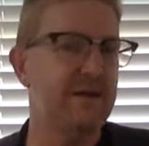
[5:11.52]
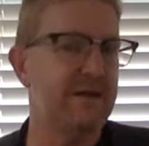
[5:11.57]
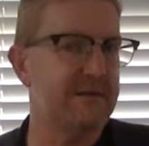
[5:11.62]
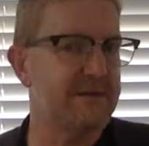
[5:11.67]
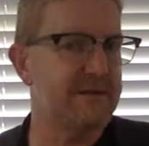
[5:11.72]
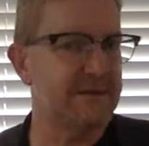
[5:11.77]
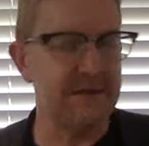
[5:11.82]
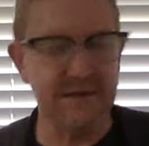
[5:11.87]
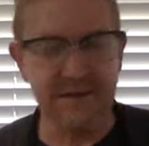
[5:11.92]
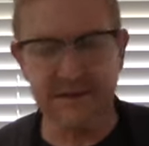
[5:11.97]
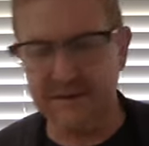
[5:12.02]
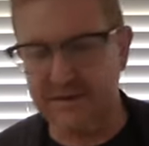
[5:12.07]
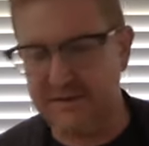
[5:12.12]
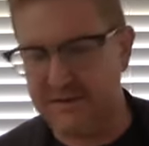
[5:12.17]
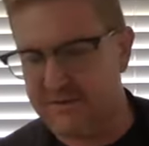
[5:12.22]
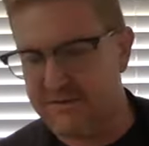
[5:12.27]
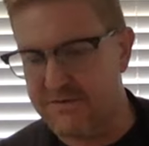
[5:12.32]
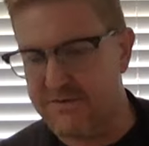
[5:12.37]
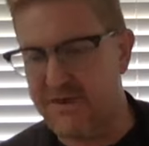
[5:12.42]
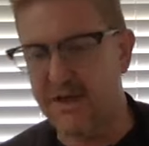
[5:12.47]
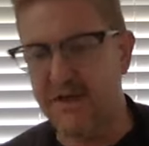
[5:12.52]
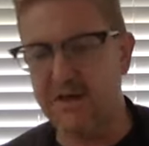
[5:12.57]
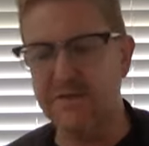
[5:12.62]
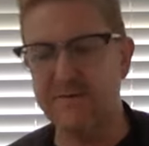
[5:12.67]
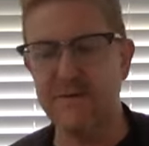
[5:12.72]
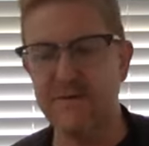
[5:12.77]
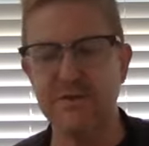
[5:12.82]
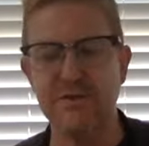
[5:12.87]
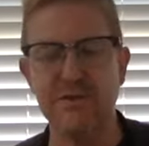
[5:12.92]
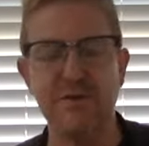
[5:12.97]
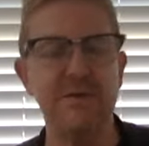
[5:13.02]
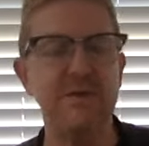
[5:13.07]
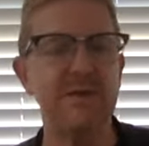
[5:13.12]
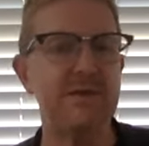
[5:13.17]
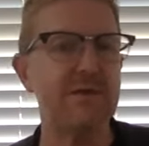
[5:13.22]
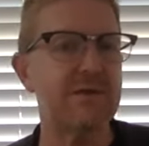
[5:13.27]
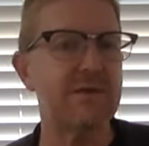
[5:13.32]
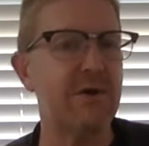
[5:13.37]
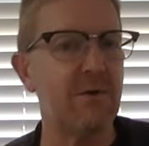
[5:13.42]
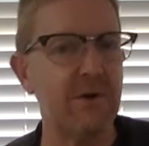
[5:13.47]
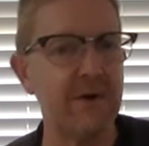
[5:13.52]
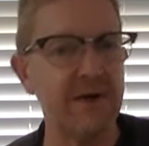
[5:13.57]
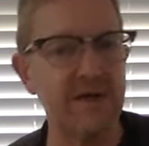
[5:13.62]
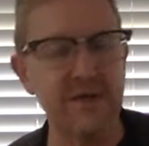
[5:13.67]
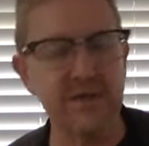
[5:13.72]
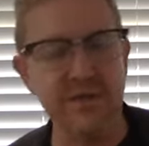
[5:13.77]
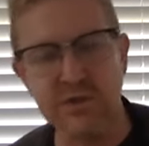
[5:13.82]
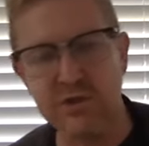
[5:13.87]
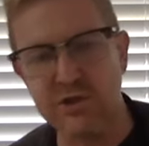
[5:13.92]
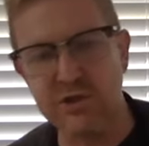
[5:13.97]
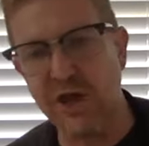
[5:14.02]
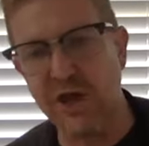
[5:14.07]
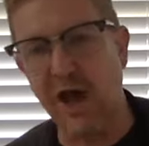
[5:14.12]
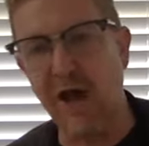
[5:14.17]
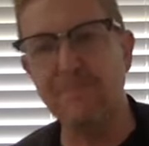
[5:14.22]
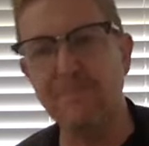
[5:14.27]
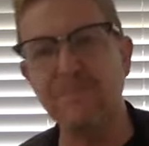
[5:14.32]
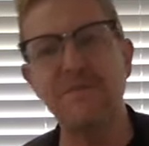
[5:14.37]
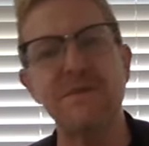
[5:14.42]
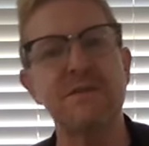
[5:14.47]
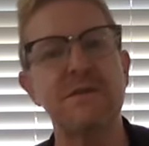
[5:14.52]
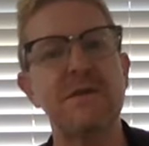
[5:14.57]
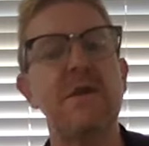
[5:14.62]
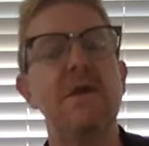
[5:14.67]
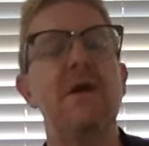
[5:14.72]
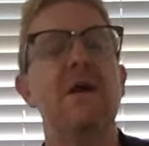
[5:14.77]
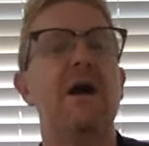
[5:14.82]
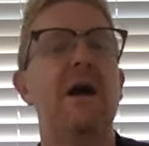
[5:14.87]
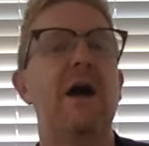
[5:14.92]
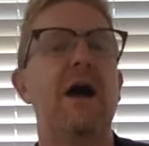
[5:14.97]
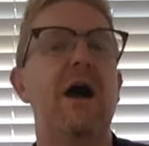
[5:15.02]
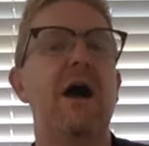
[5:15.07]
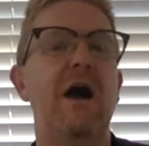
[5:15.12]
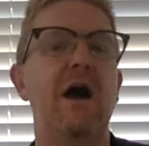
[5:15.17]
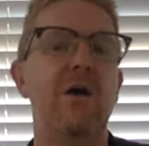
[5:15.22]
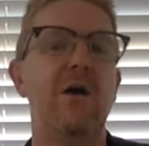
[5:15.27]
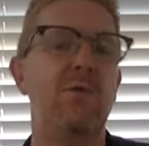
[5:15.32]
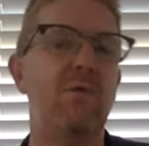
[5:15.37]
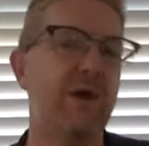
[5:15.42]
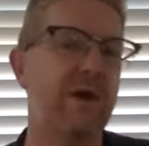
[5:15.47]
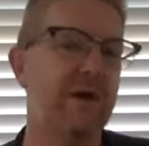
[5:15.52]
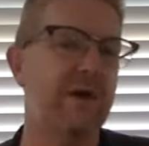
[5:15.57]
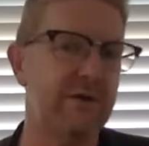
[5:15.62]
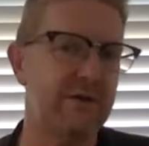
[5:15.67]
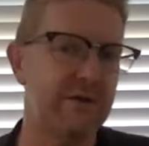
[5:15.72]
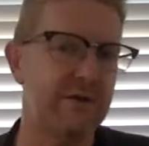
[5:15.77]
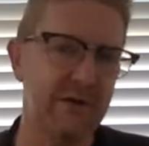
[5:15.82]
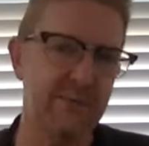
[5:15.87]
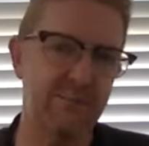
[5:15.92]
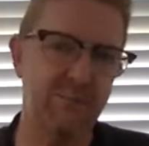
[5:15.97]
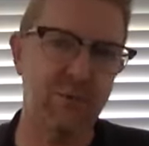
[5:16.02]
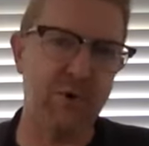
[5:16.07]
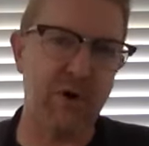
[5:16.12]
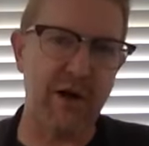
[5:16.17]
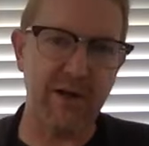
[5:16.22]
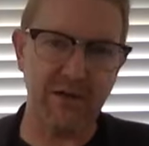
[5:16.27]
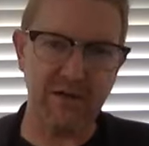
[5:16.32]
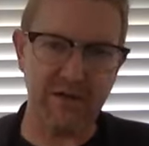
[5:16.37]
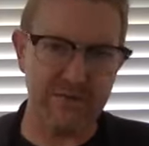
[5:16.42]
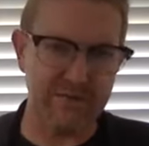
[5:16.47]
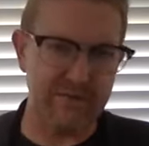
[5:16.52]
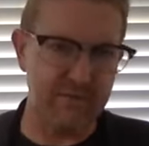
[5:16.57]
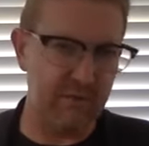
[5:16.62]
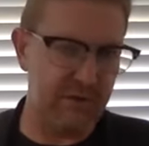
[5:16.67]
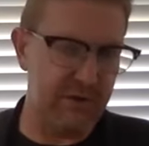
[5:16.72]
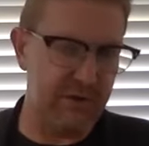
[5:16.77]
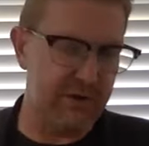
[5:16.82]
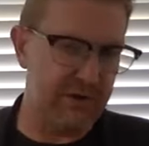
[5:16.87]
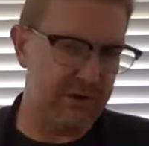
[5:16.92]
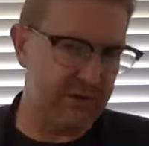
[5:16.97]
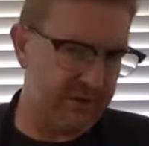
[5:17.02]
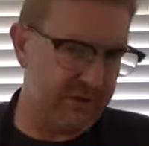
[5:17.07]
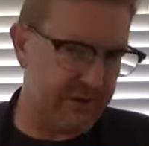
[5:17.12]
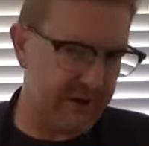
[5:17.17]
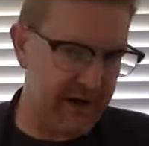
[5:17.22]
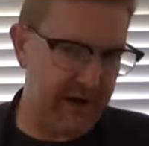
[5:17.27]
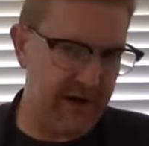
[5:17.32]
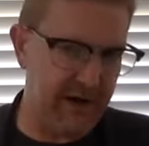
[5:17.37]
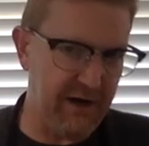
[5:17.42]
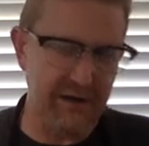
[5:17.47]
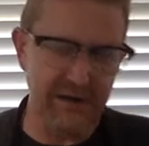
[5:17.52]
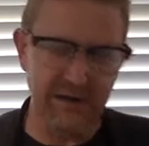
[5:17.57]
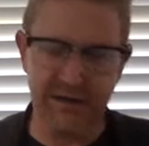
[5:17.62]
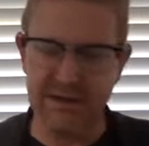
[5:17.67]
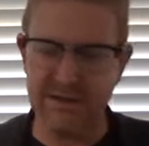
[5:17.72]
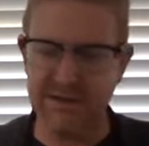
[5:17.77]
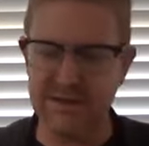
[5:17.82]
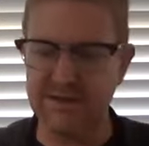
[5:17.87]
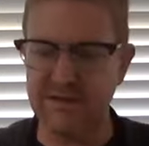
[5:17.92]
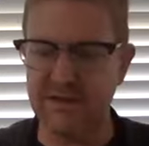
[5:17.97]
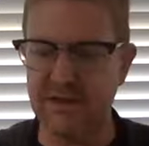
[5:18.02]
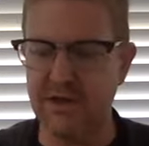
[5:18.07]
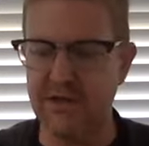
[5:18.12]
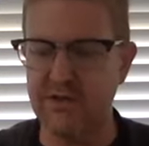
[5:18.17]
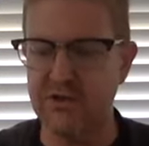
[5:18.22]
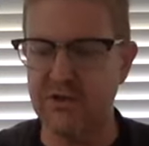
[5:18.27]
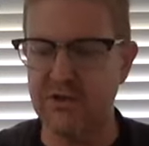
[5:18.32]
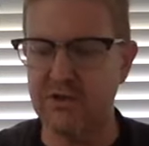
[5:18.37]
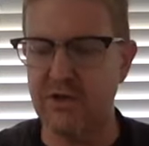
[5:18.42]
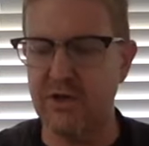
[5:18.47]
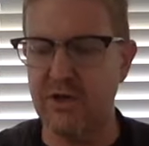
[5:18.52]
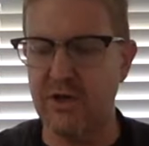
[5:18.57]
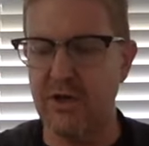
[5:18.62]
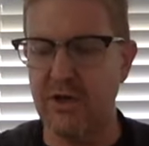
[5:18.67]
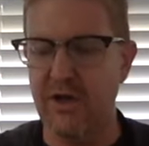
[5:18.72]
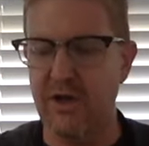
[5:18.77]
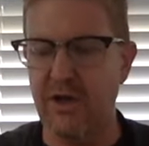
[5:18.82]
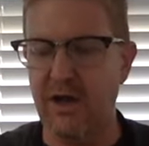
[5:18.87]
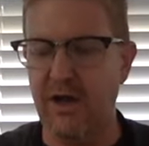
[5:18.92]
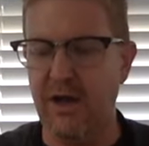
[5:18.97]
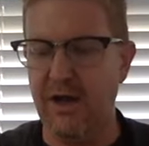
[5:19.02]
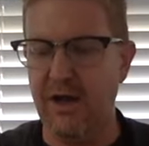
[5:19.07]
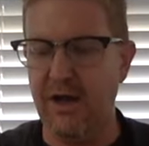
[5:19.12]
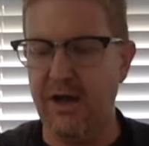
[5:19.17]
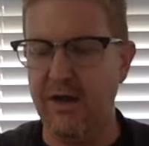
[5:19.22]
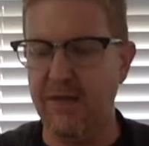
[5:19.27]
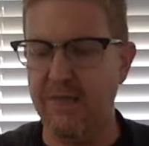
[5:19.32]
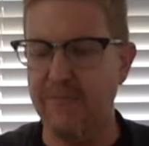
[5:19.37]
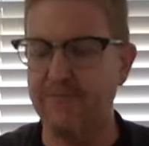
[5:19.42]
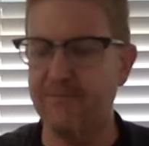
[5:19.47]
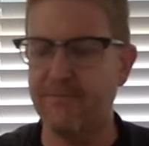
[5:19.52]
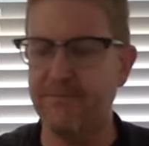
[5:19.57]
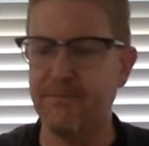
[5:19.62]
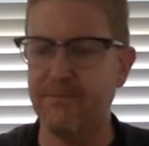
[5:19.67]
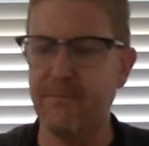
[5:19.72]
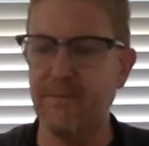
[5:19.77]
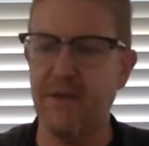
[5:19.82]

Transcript: seeing things on television, going into shops uh, where you get products for your hair and such. Um,